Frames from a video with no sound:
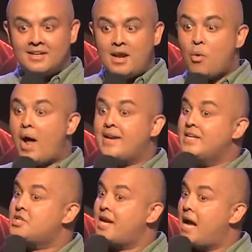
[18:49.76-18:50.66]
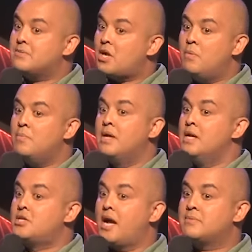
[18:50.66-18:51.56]
Now one day she comes home,
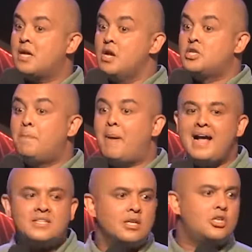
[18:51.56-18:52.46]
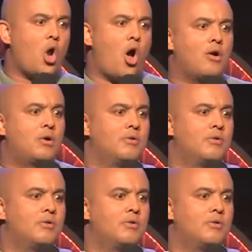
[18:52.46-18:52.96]
she comes home, she buys the dog,